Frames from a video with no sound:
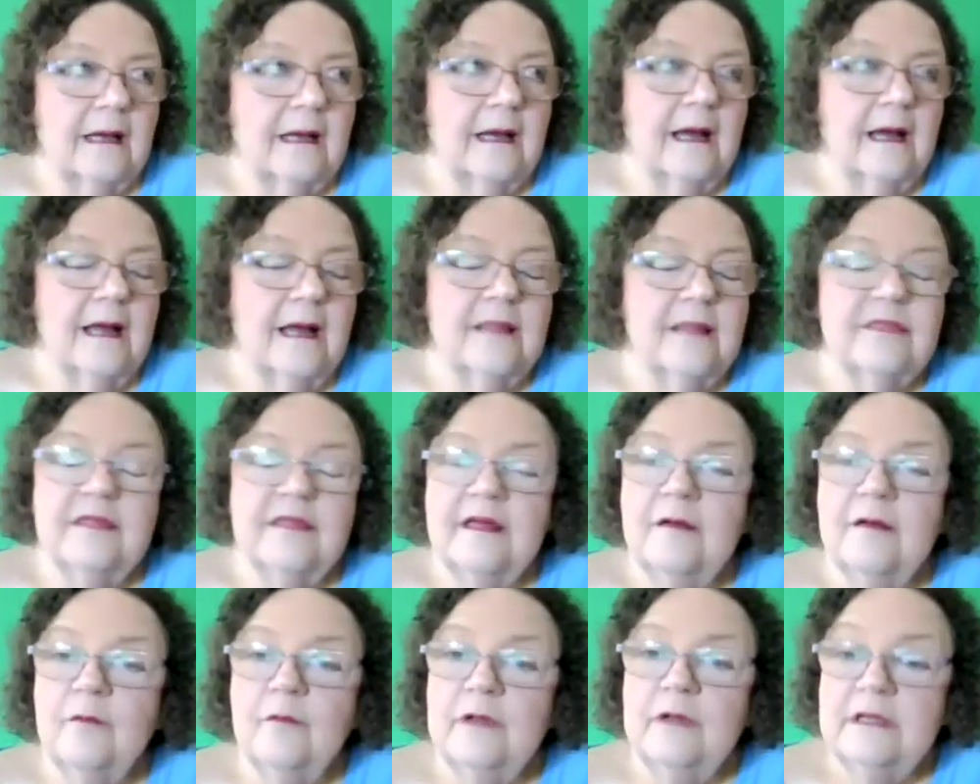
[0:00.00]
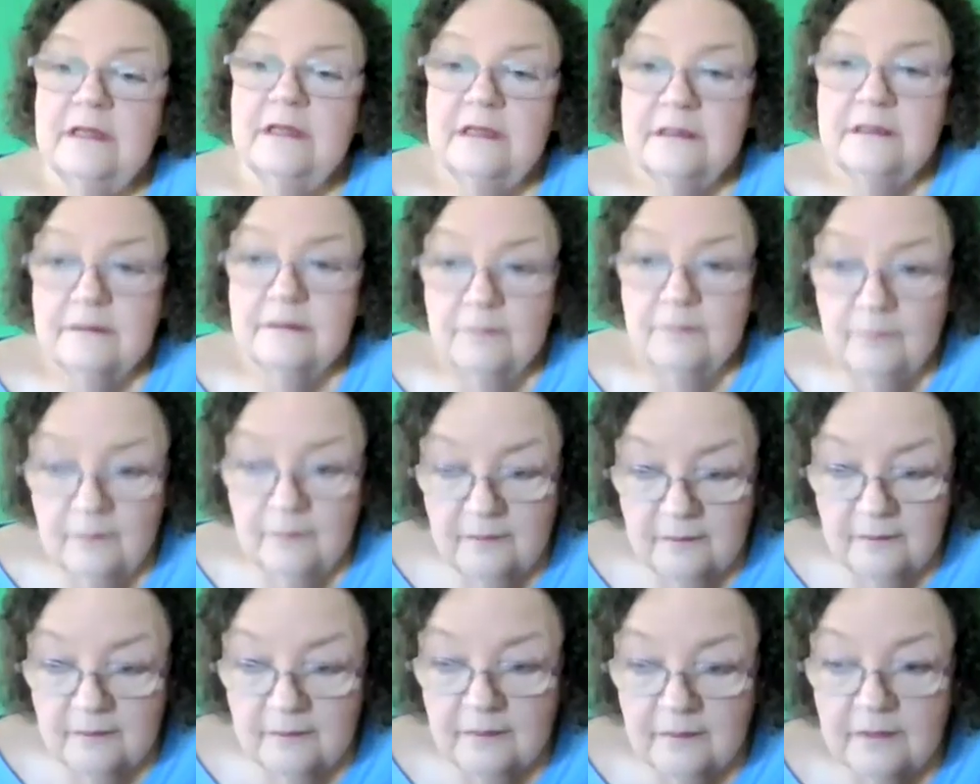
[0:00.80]
I think we need to
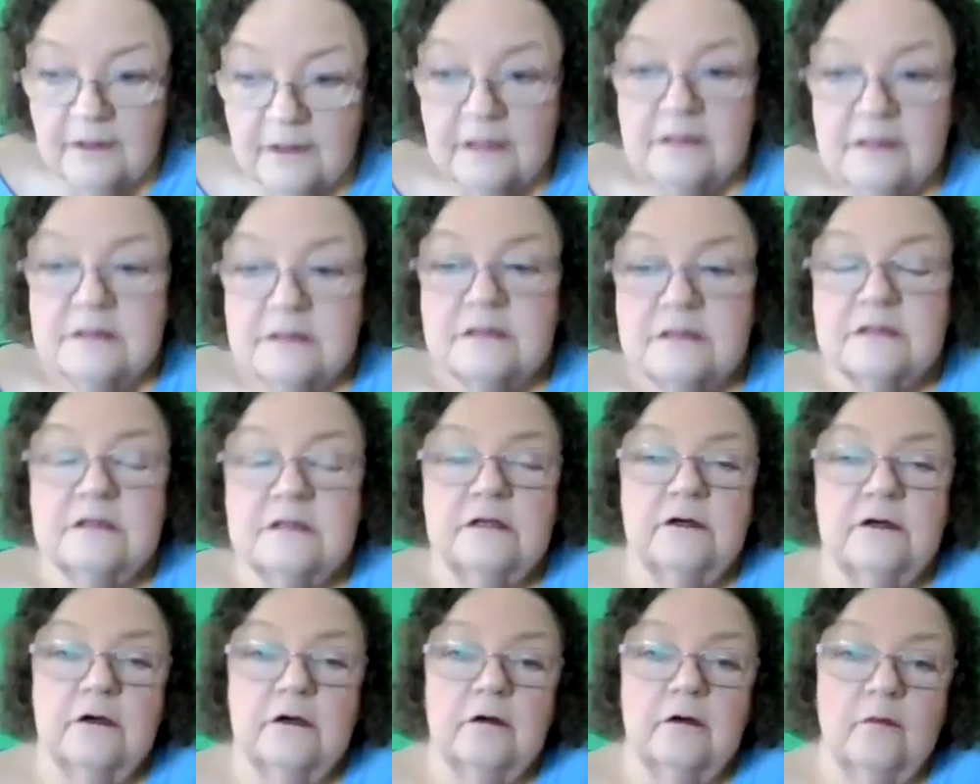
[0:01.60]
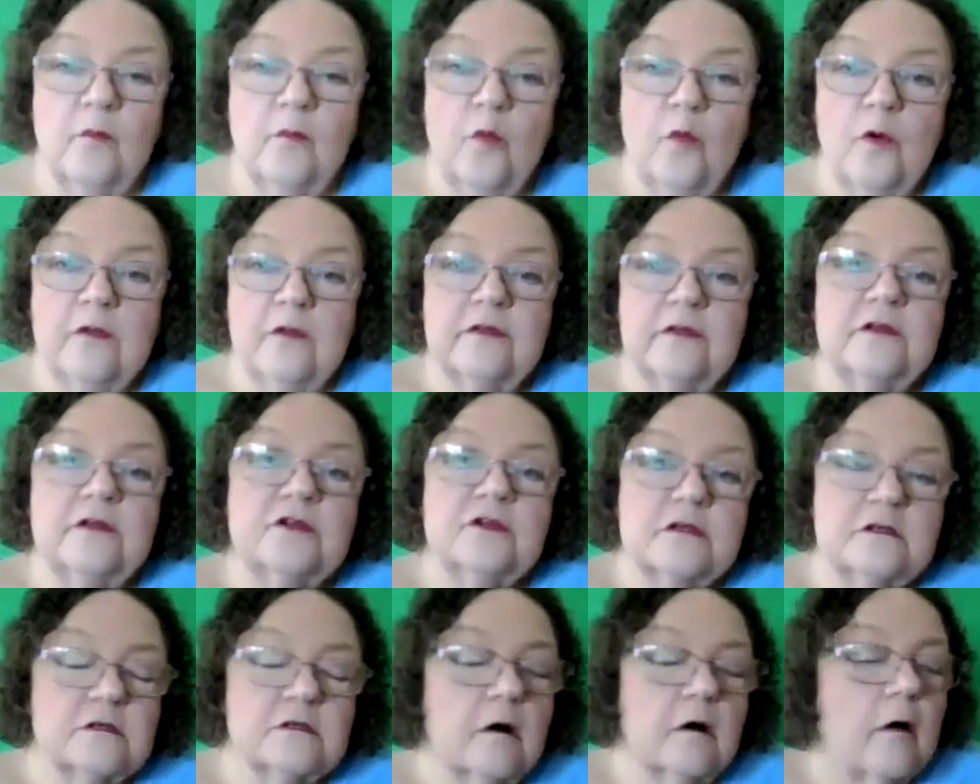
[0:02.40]
consider more than
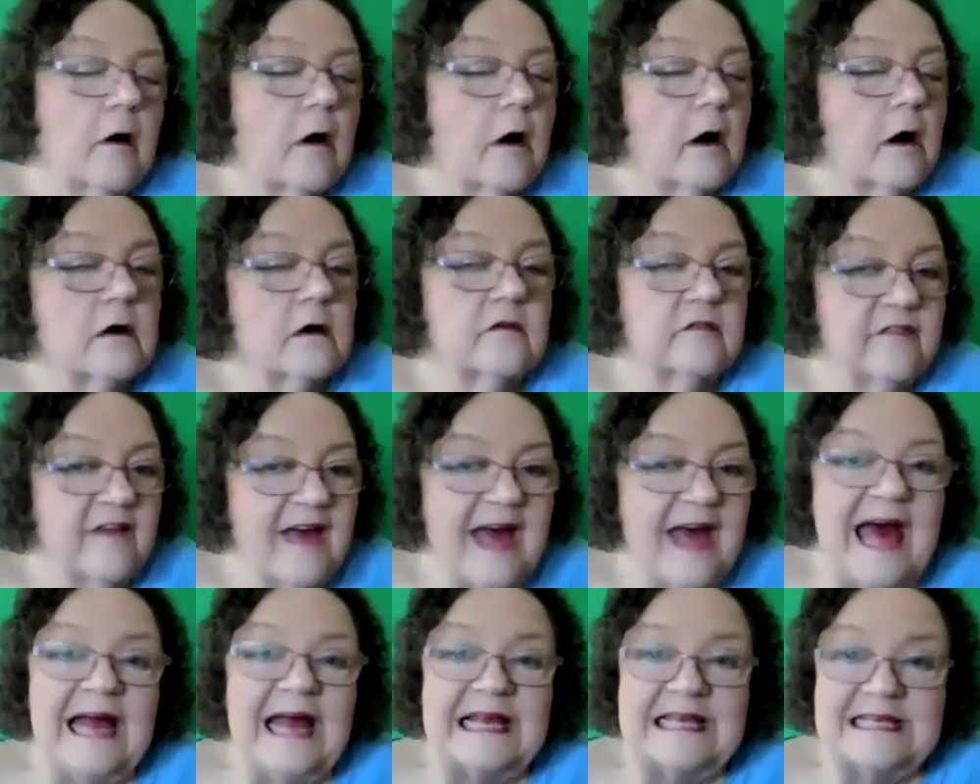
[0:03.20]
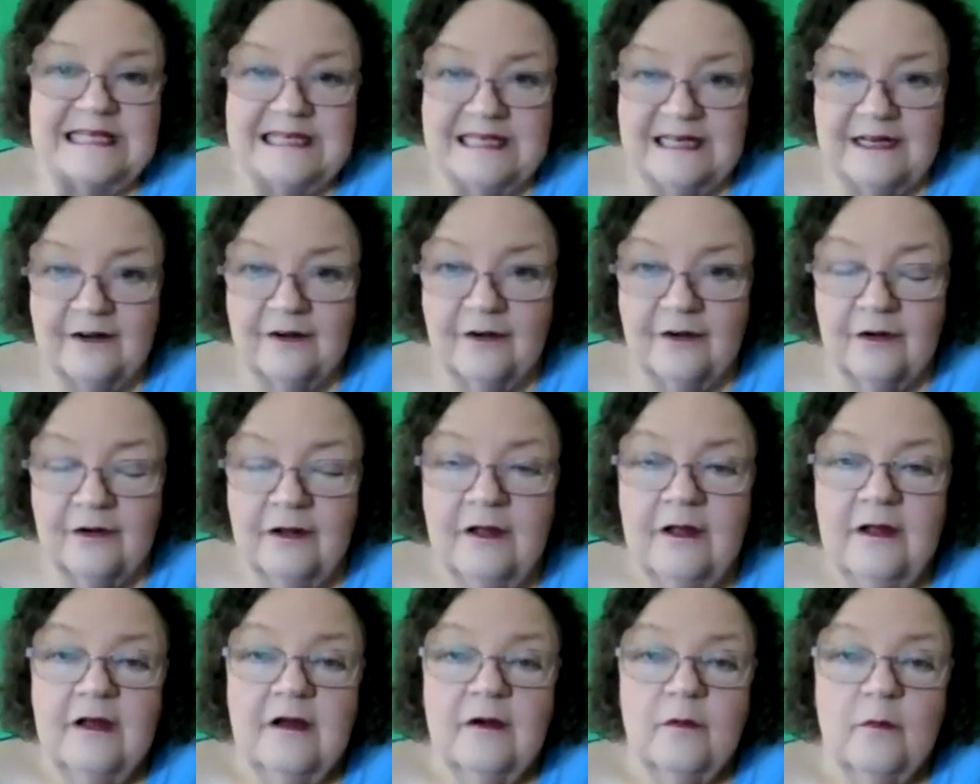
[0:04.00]
just hard facts here.
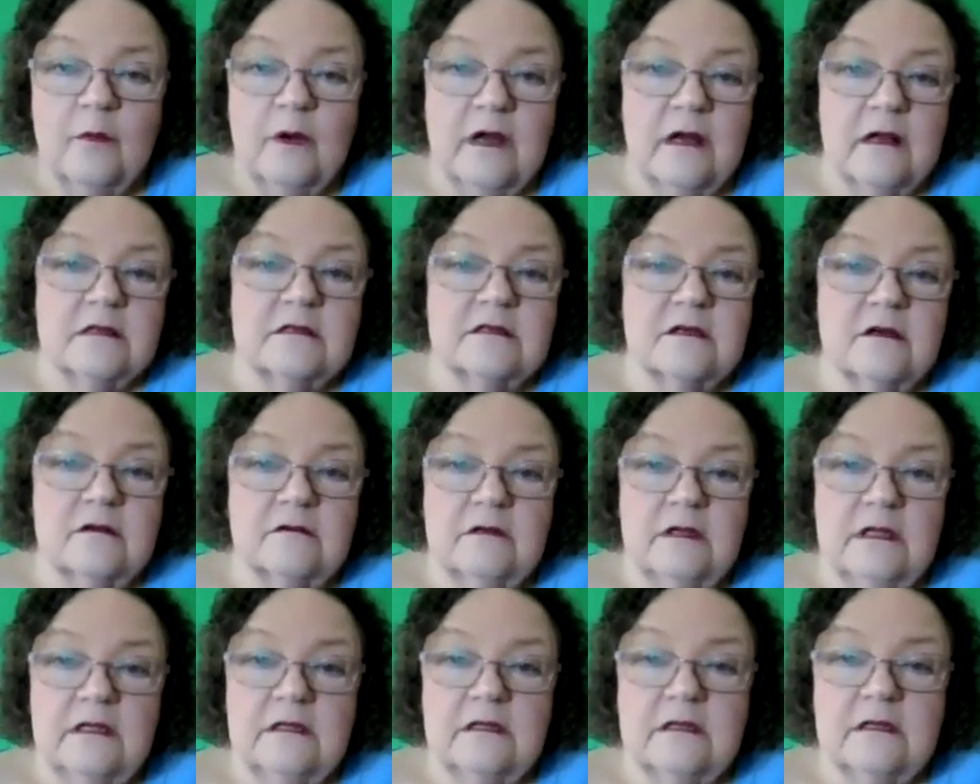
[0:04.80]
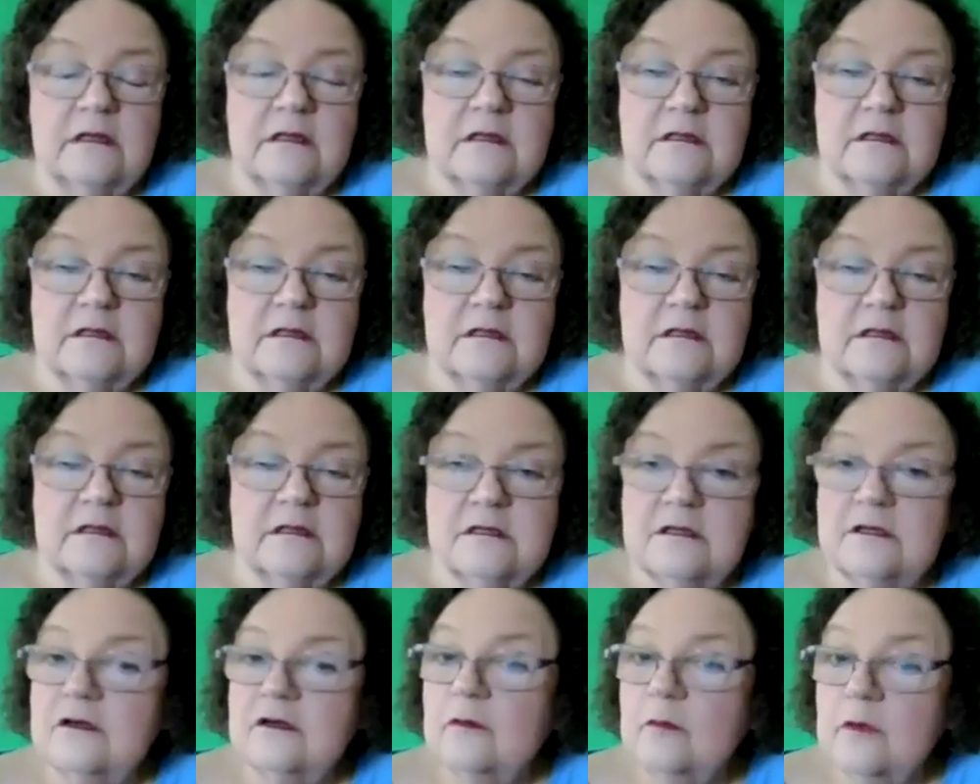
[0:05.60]
We also need to
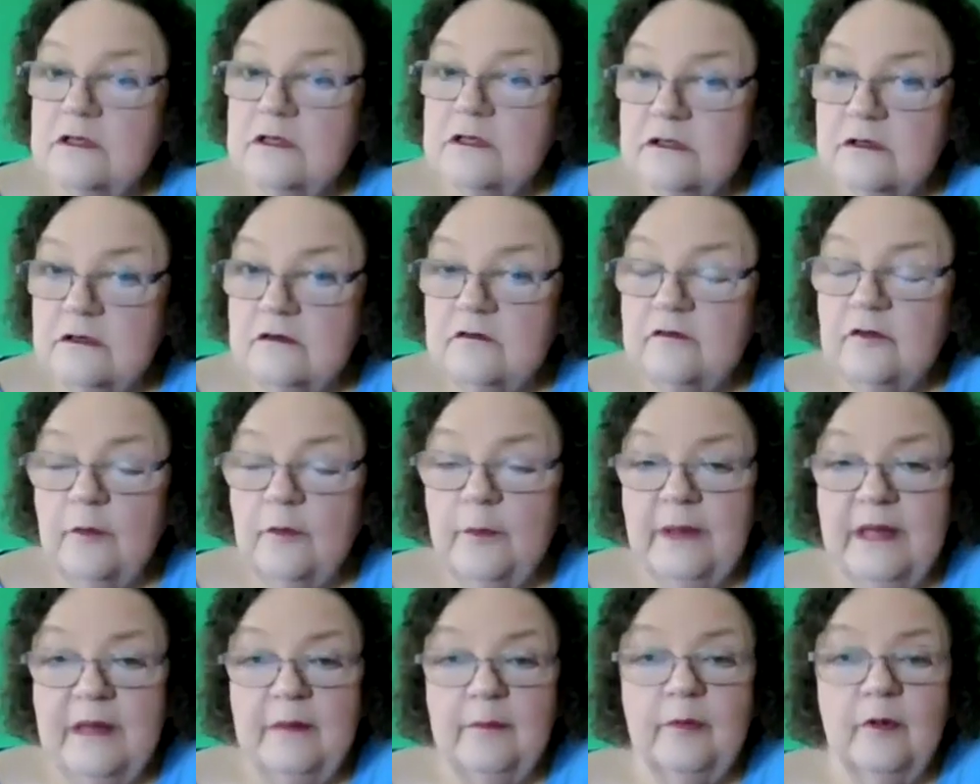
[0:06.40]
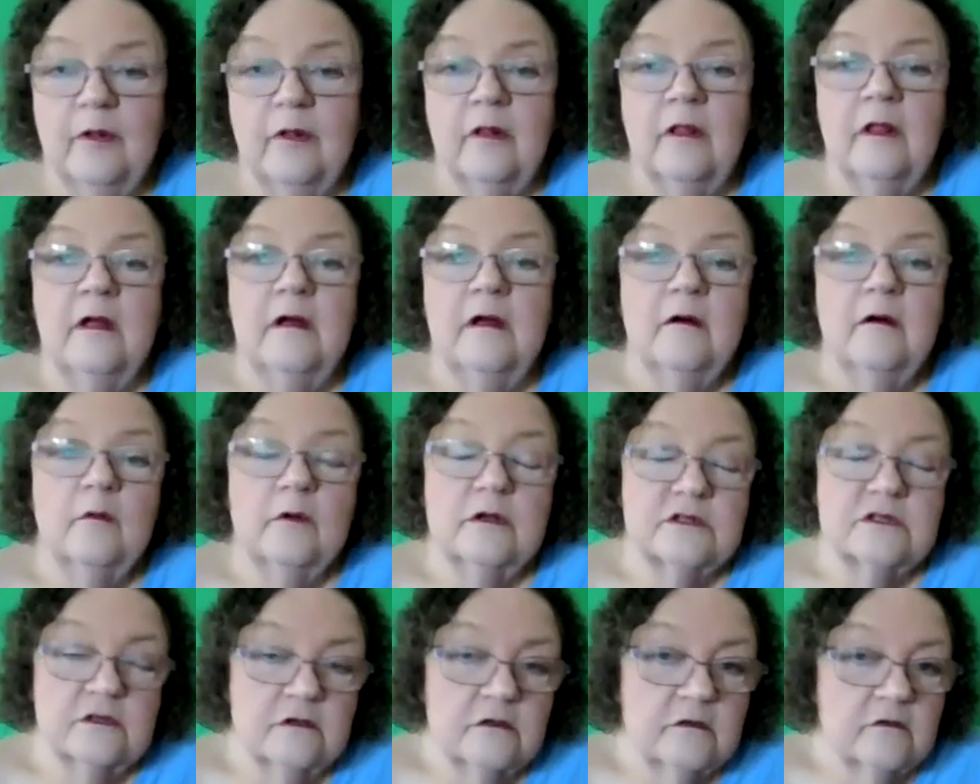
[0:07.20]
consider what's good for people,
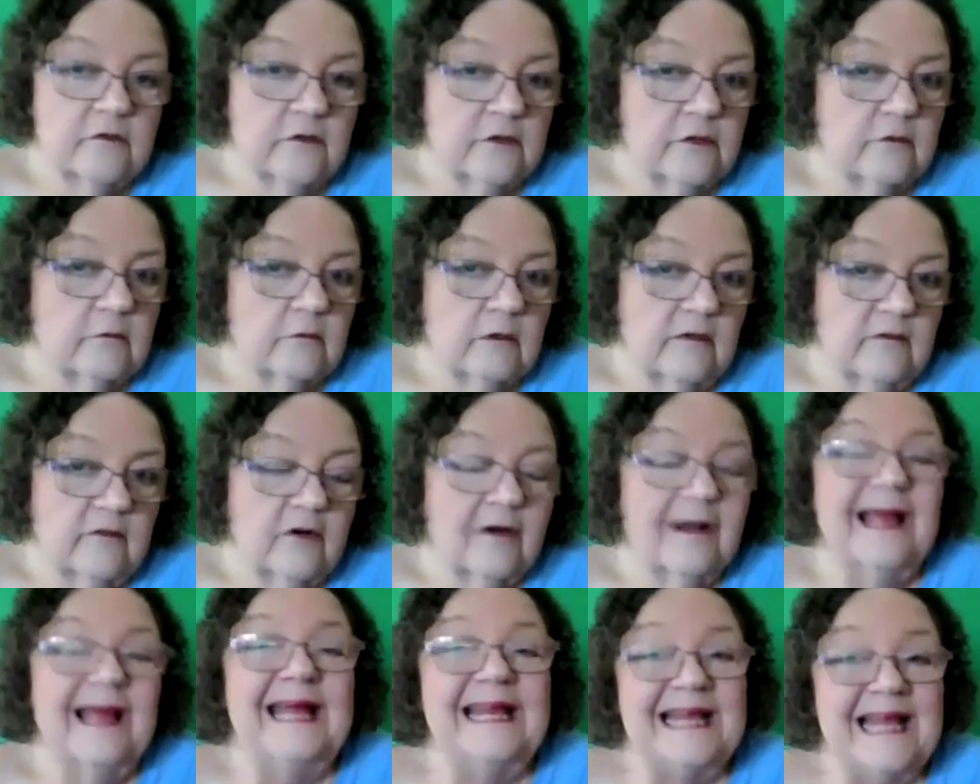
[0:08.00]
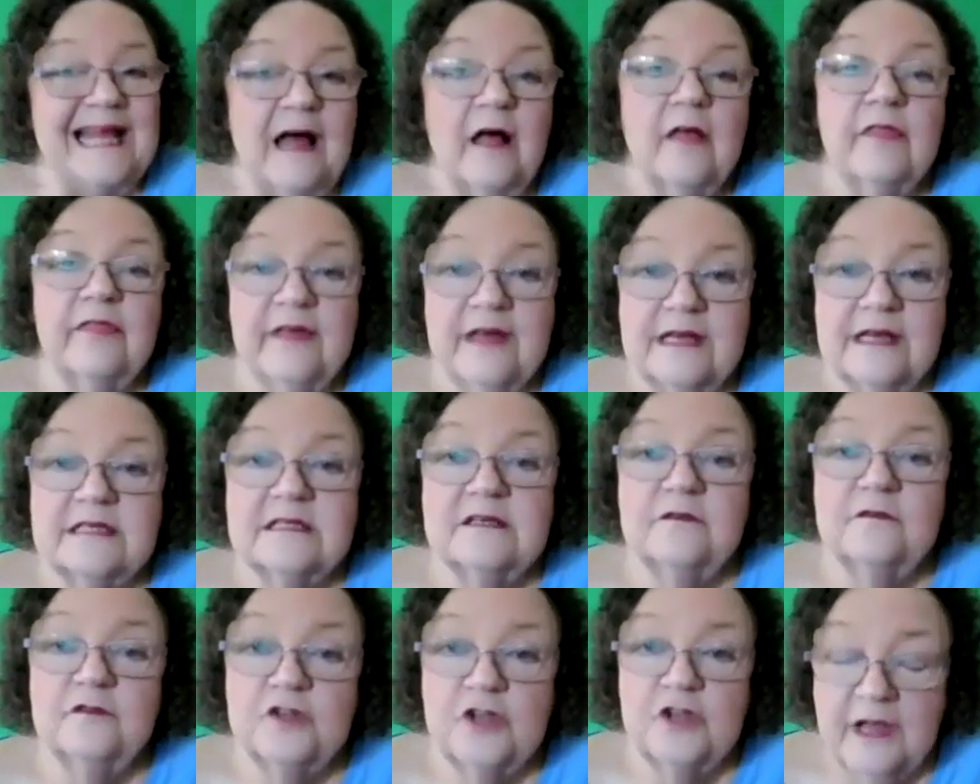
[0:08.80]
what's good for the river, and how things
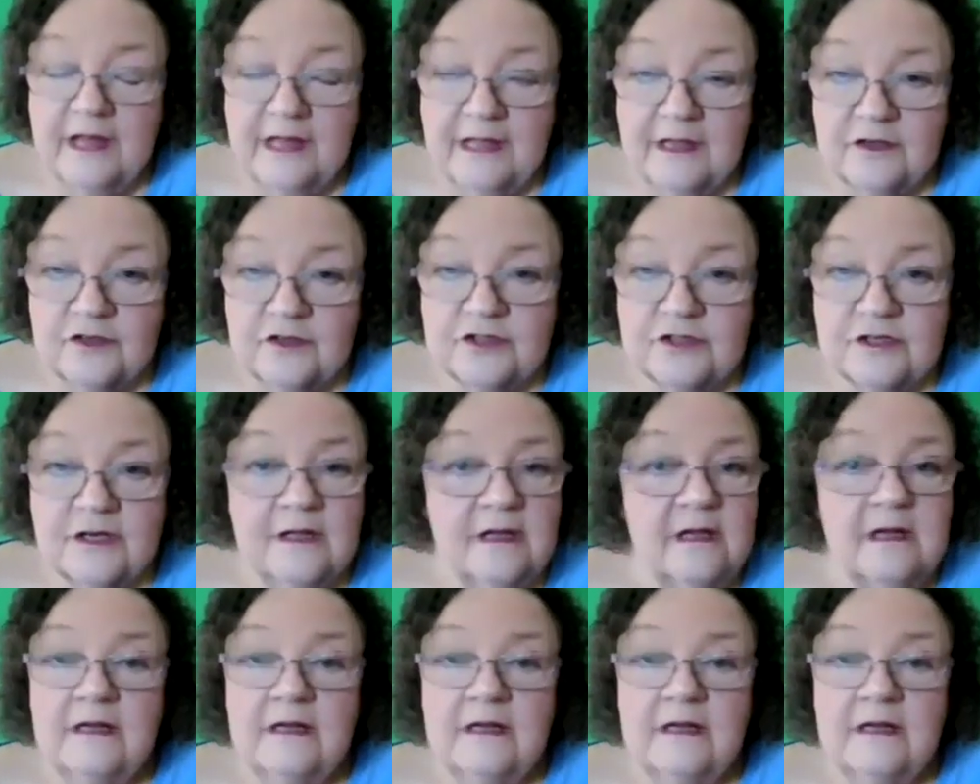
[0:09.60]
have changed.